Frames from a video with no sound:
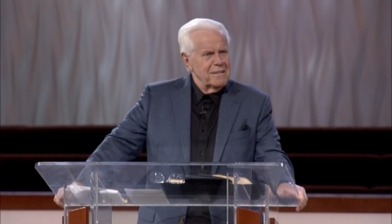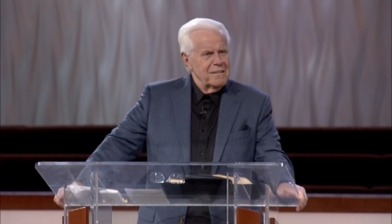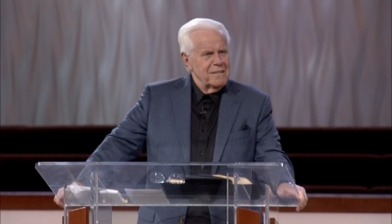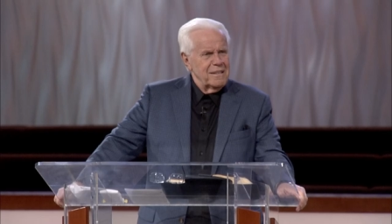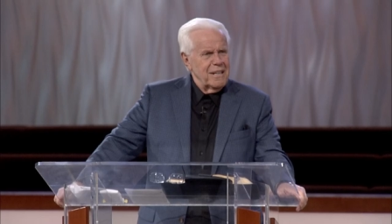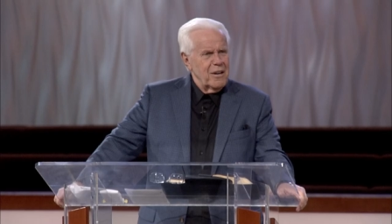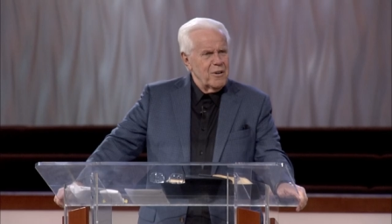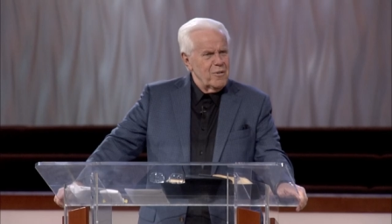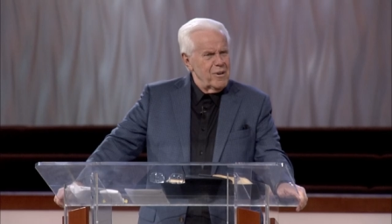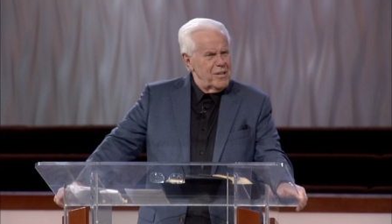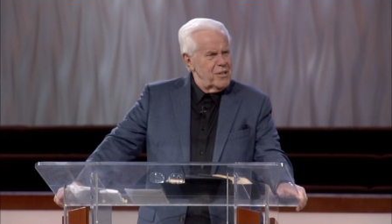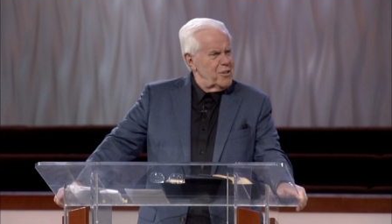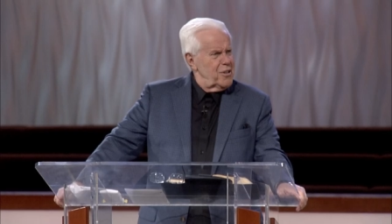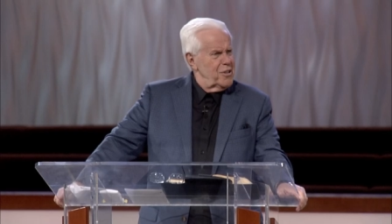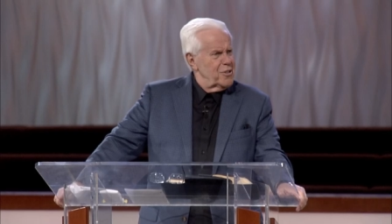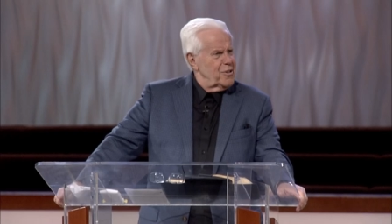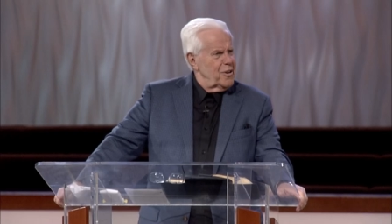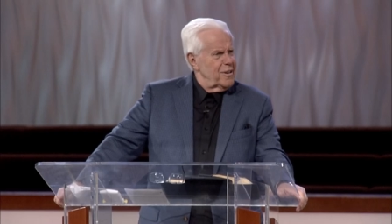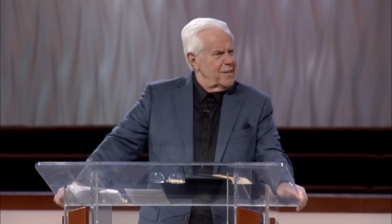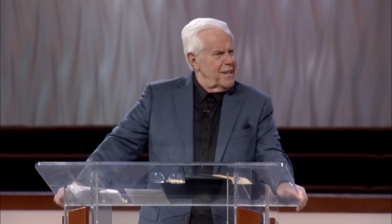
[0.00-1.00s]
they're
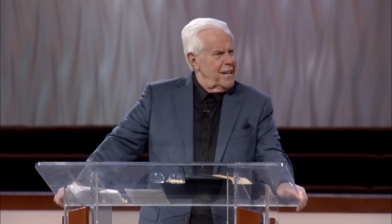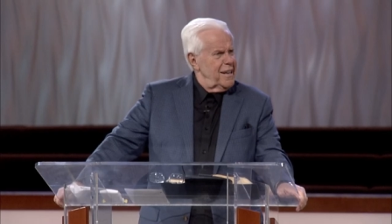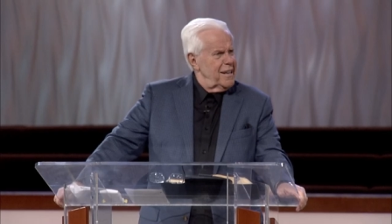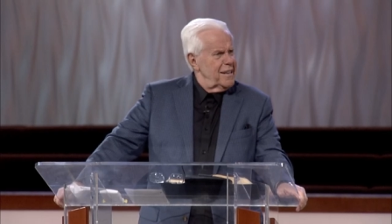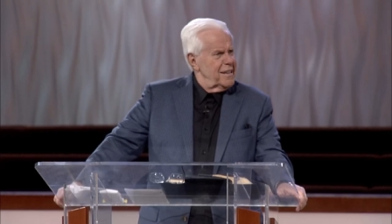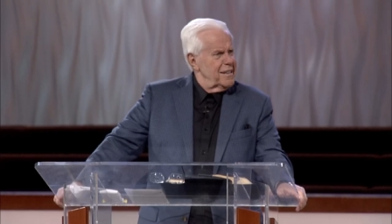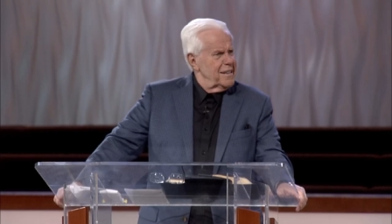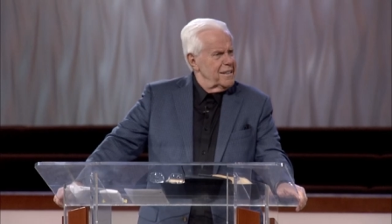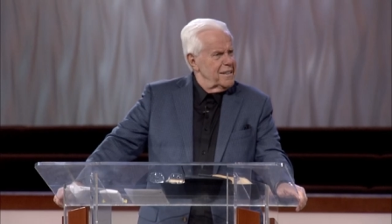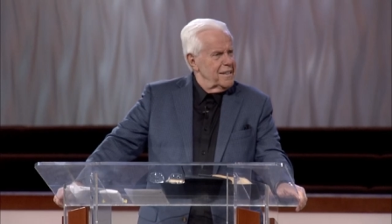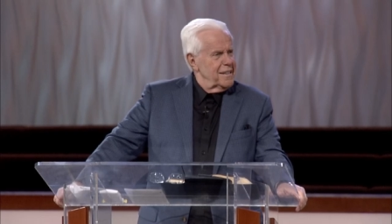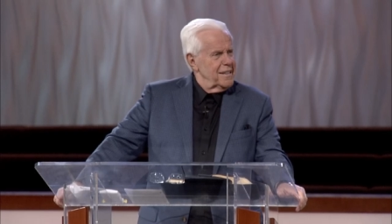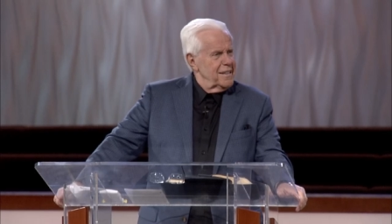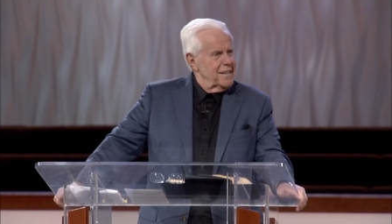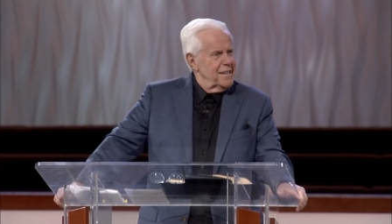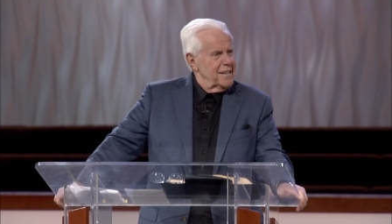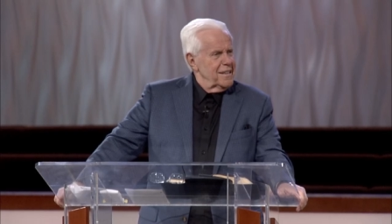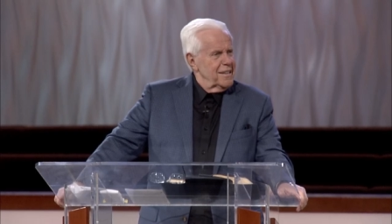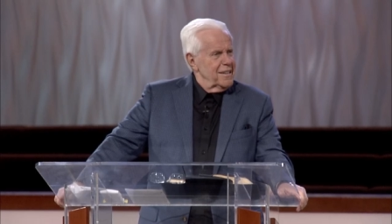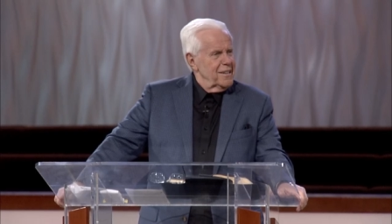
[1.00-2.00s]
Christians, aren't they?
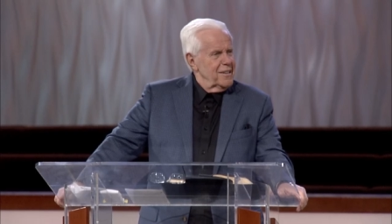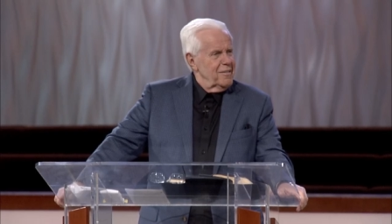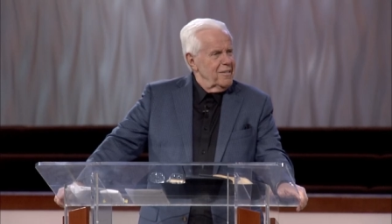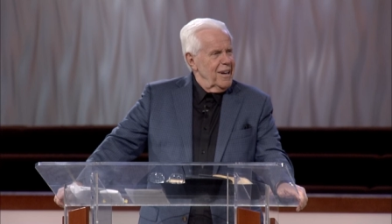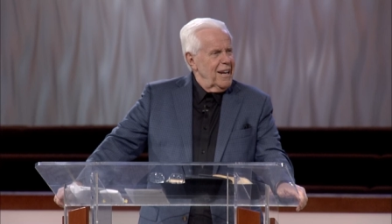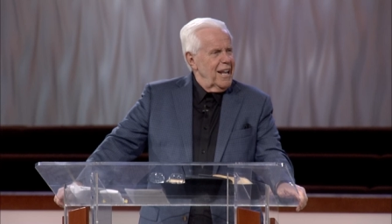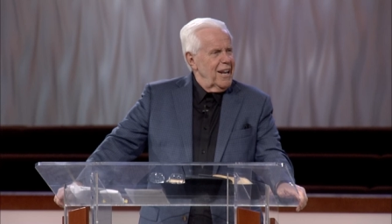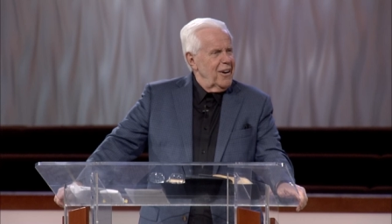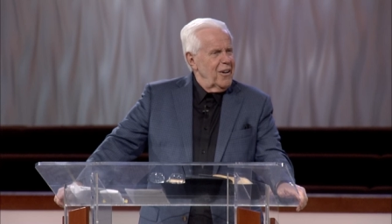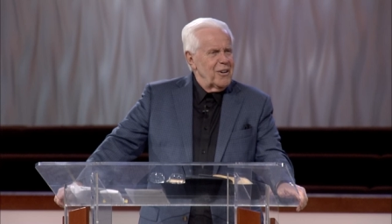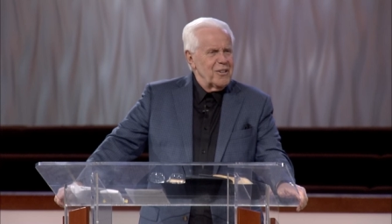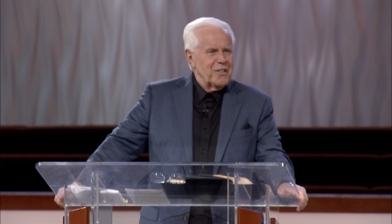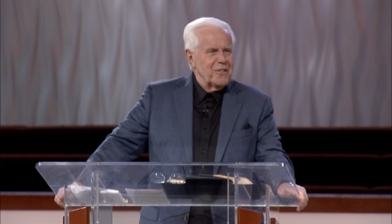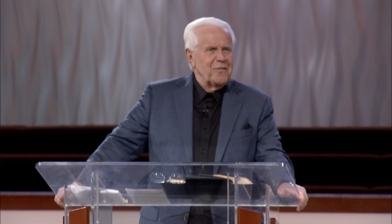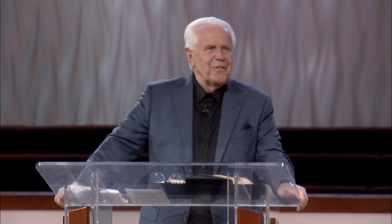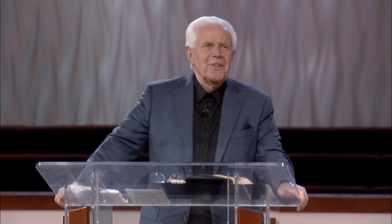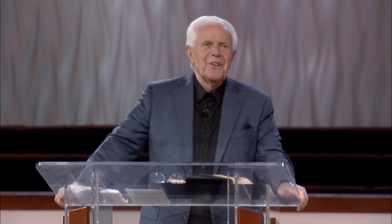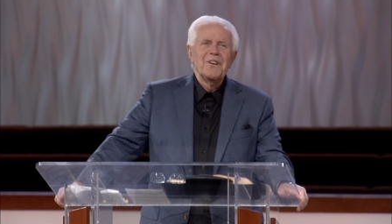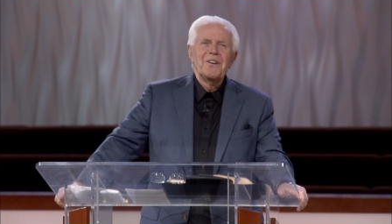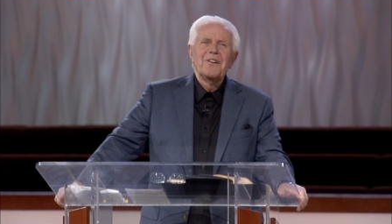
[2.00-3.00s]
Well, I lost a
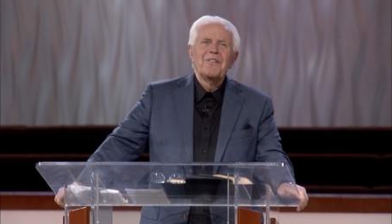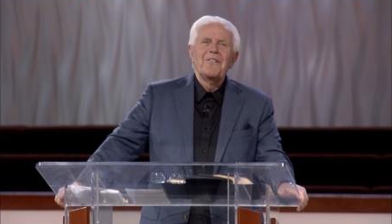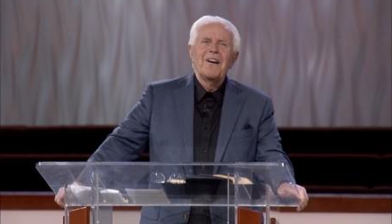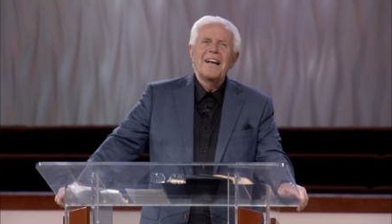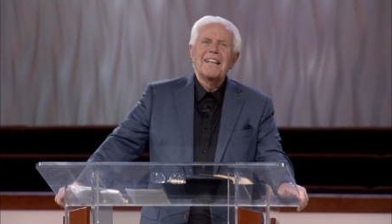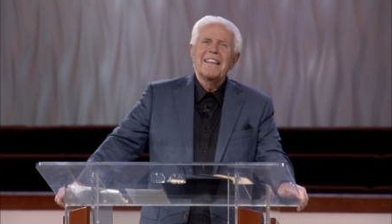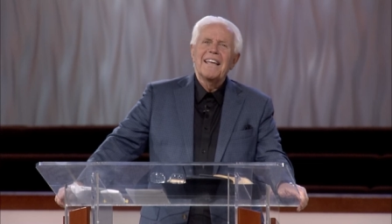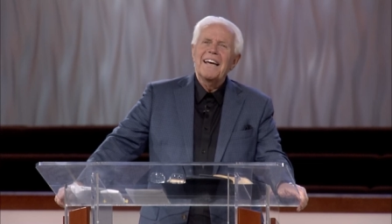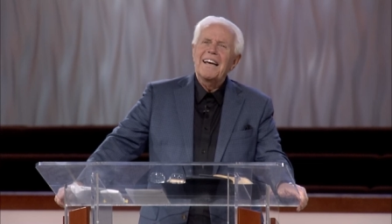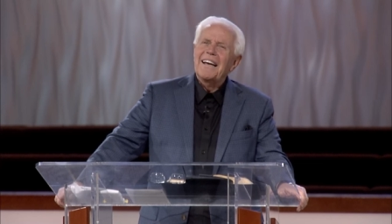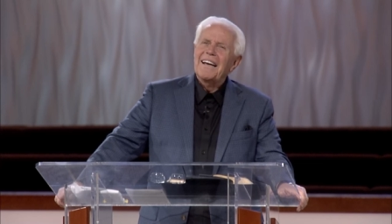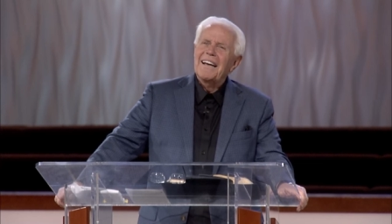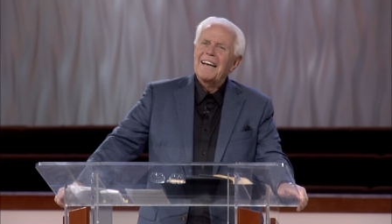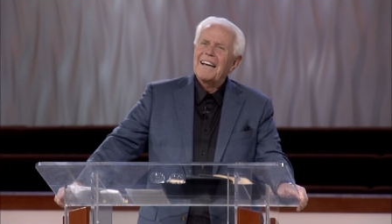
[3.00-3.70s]
few of you right there.